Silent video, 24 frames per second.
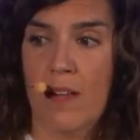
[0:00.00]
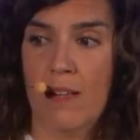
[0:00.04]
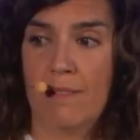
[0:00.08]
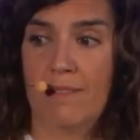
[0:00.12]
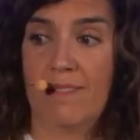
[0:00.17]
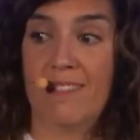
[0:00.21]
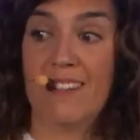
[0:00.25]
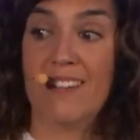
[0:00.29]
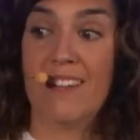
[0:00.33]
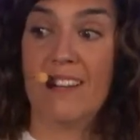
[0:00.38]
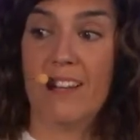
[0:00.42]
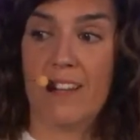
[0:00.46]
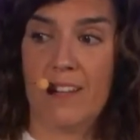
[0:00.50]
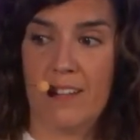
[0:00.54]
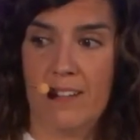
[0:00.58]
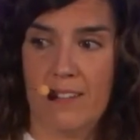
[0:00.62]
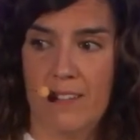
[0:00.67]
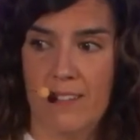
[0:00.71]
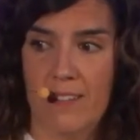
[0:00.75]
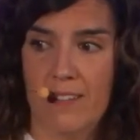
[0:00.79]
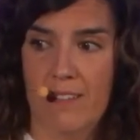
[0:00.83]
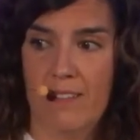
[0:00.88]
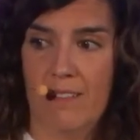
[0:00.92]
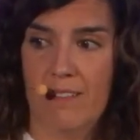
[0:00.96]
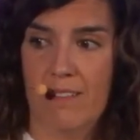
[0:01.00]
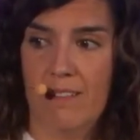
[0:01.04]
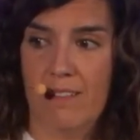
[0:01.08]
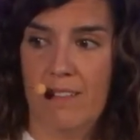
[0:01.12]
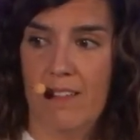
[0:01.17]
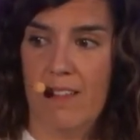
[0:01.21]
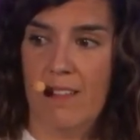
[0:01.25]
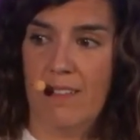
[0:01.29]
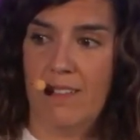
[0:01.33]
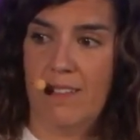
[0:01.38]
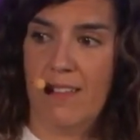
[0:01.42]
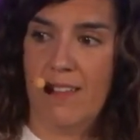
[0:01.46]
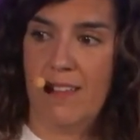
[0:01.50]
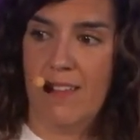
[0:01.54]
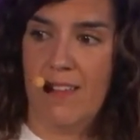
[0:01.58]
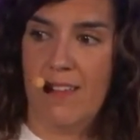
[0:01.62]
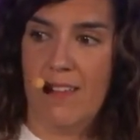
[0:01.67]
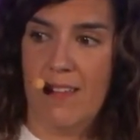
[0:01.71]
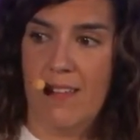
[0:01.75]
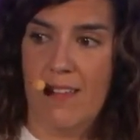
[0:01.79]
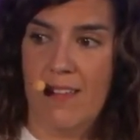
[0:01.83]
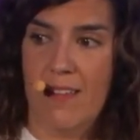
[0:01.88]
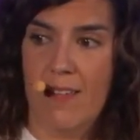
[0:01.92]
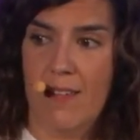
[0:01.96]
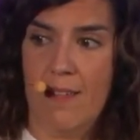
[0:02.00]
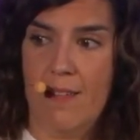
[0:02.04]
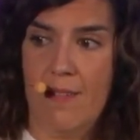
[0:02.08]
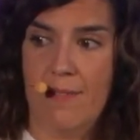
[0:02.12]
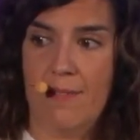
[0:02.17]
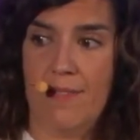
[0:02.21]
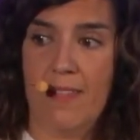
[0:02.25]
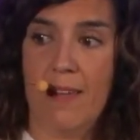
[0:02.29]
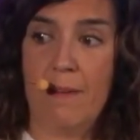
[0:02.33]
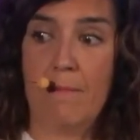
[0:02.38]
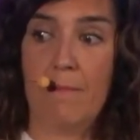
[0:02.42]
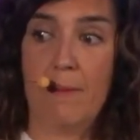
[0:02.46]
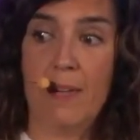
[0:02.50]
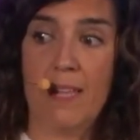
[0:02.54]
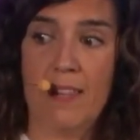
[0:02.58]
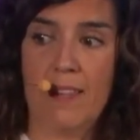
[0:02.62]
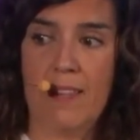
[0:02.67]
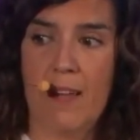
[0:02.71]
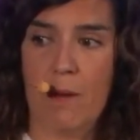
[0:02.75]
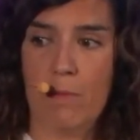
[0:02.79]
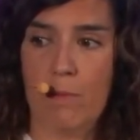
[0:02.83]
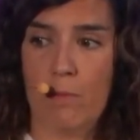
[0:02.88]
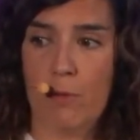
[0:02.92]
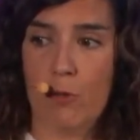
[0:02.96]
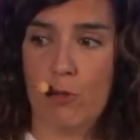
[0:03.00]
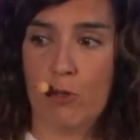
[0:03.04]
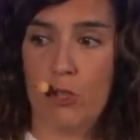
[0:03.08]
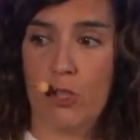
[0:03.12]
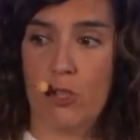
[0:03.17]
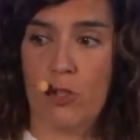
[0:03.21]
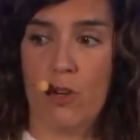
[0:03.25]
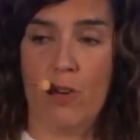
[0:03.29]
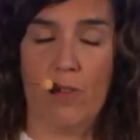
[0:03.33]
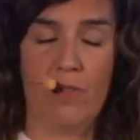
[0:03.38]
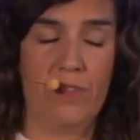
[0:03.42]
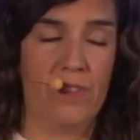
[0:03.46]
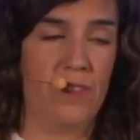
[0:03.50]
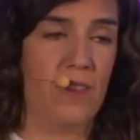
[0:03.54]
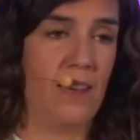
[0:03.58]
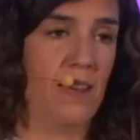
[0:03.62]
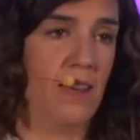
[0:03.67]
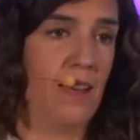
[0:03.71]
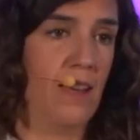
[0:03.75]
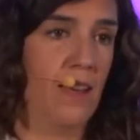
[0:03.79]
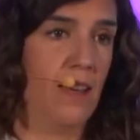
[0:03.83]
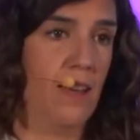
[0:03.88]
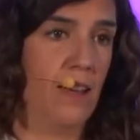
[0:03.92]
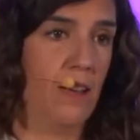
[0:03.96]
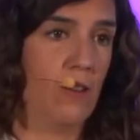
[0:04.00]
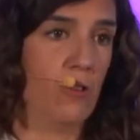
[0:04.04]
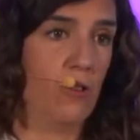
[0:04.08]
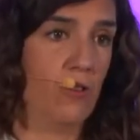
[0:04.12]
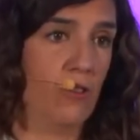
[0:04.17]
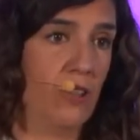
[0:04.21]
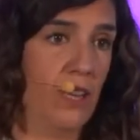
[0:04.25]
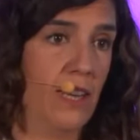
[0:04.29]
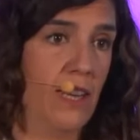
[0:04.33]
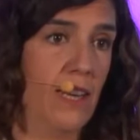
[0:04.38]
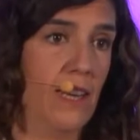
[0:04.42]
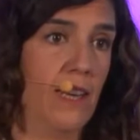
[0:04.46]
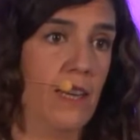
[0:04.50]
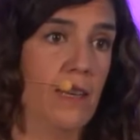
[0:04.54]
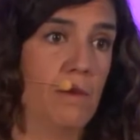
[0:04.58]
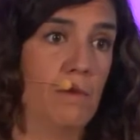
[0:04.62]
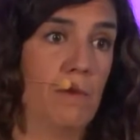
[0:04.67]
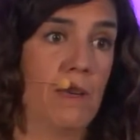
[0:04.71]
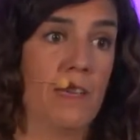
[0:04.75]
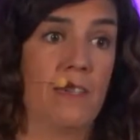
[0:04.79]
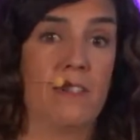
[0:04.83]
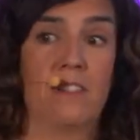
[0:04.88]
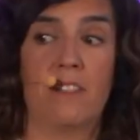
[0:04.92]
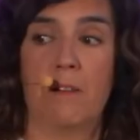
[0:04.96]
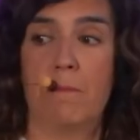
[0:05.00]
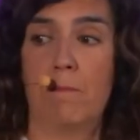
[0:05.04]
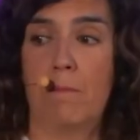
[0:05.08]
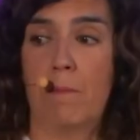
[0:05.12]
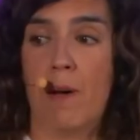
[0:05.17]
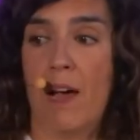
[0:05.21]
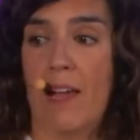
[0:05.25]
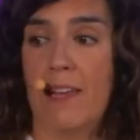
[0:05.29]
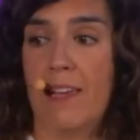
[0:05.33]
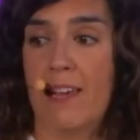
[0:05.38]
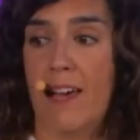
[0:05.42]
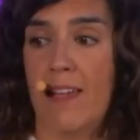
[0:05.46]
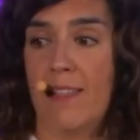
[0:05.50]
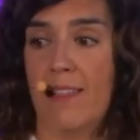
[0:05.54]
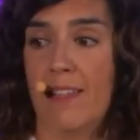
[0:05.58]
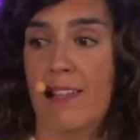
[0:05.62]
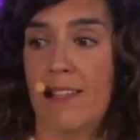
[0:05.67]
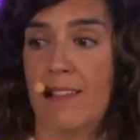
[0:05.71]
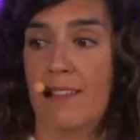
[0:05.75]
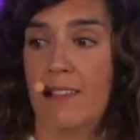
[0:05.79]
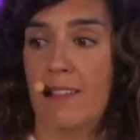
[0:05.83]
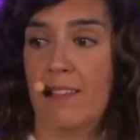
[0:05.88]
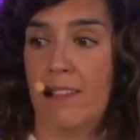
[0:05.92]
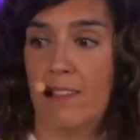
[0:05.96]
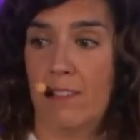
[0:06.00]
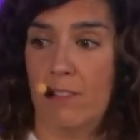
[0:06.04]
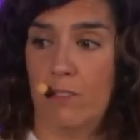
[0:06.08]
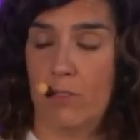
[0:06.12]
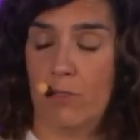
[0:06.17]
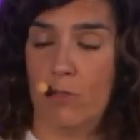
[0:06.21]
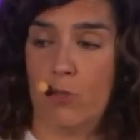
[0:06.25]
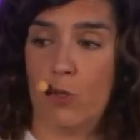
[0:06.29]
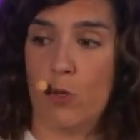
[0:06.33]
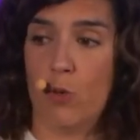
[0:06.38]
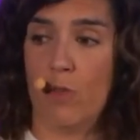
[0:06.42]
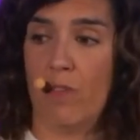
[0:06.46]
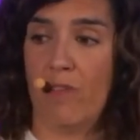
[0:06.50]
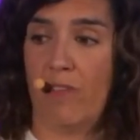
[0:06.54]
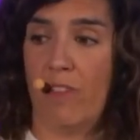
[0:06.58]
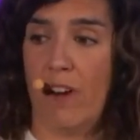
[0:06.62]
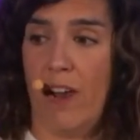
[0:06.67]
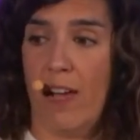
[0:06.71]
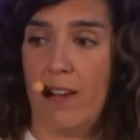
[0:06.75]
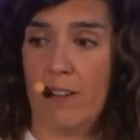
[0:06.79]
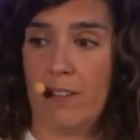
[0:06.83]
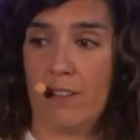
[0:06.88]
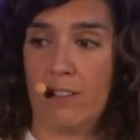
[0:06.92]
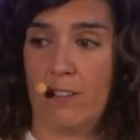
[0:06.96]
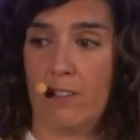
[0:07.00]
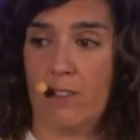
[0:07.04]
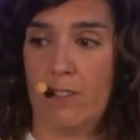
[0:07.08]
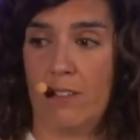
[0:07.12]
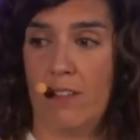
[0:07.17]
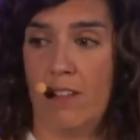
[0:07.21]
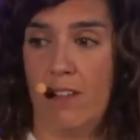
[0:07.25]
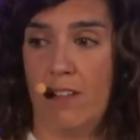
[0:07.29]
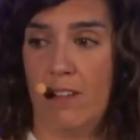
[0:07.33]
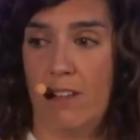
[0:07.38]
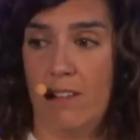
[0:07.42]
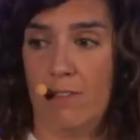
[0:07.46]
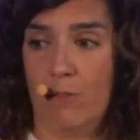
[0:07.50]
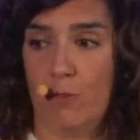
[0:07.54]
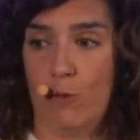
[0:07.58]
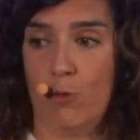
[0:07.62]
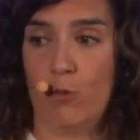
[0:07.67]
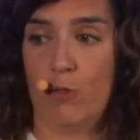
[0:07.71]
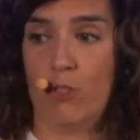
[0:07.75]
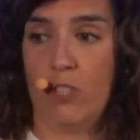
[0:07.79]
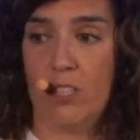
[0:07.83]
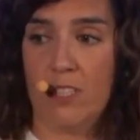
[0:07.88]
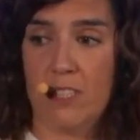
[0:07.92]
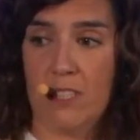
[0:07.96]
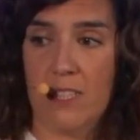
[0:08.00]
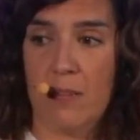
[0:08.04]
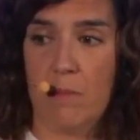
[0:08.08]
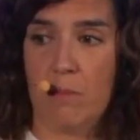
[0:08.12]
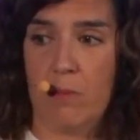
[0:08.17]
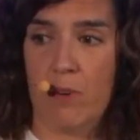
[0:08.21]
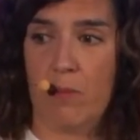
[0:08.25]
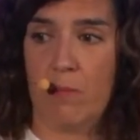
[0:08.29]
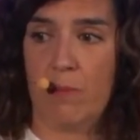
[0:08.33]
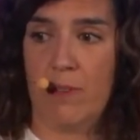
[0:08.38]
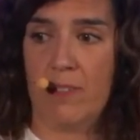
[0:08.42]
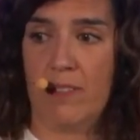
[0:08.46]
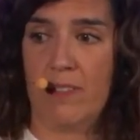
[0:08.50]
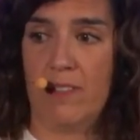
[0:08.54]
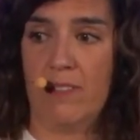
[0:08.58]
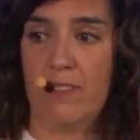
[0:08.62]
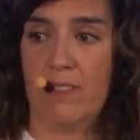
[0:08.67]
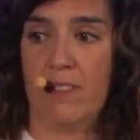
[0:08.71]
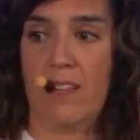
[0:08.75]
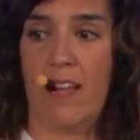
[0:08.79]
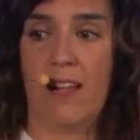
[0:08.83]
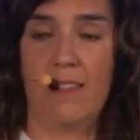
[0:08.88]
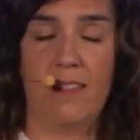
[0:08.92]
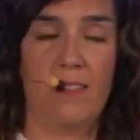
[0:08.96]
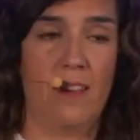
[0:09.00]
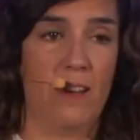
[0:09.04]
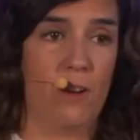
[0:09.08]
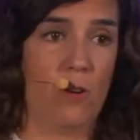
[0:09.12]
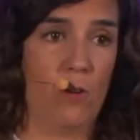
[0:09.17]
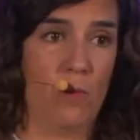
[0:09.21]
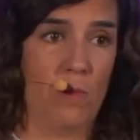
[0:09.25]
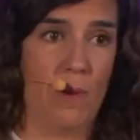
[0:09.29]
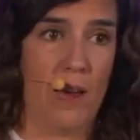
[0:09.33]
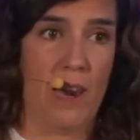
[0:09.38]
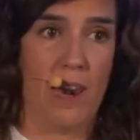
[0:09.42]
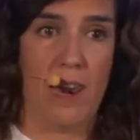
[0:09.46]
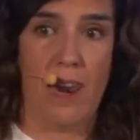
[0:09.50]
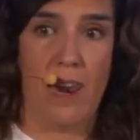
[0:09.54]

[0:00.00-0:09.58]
triggered the build and push of the container image by adding two flags to system properties at the command